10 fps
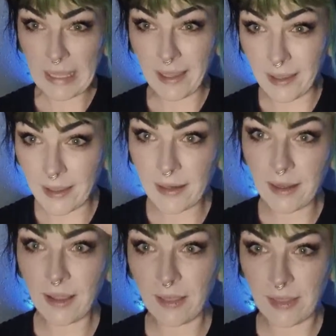in
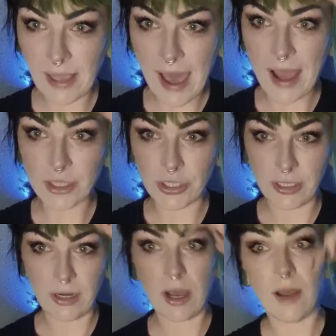the
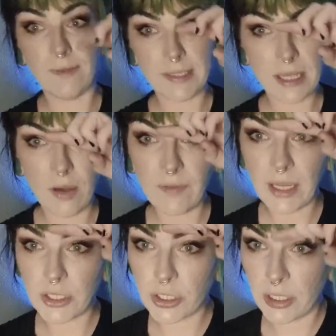action of
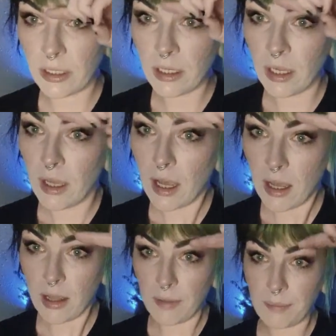salvation,
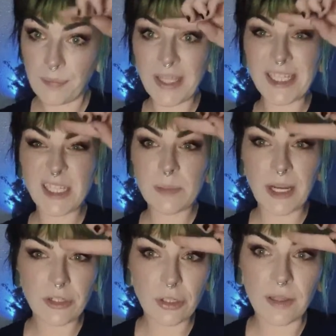
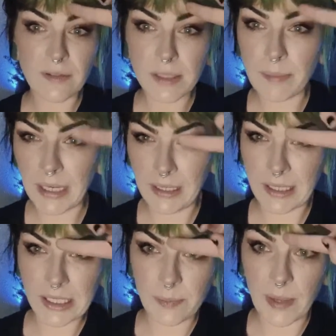especially if somebody
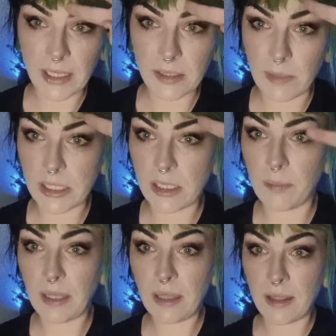expects me to
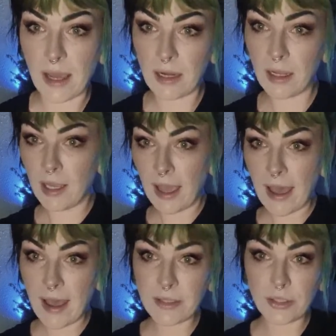be that.
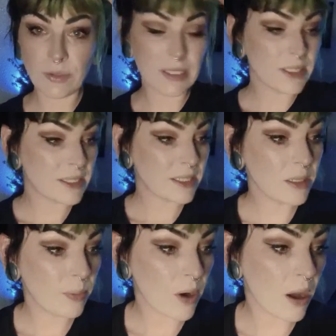As you can
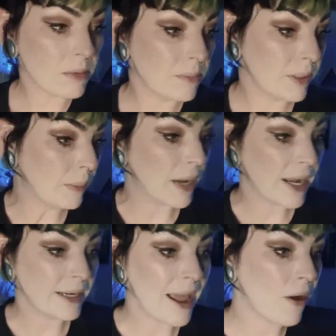see, probably by
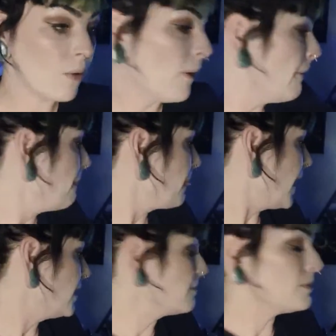now,
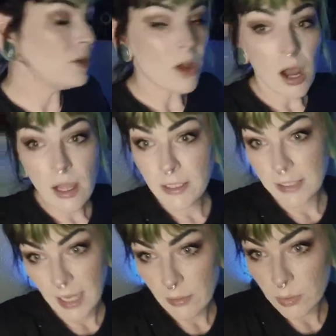I am not
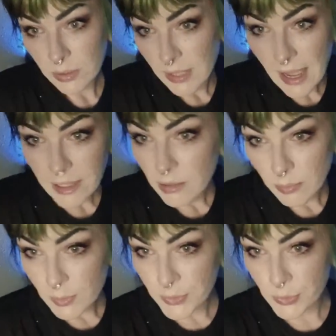a
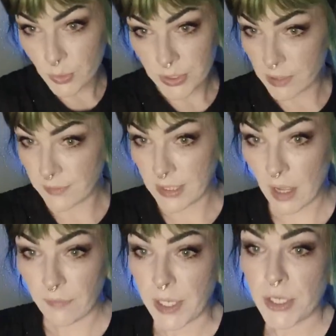reliable source of
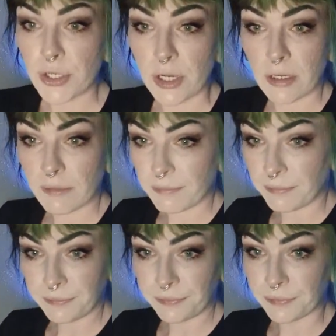salvation.
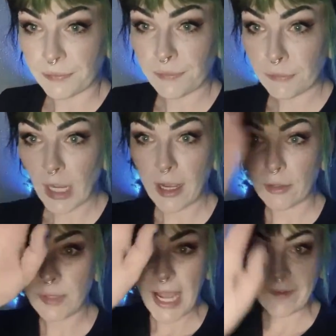I
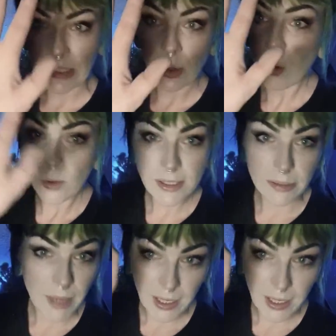don't have any holes in my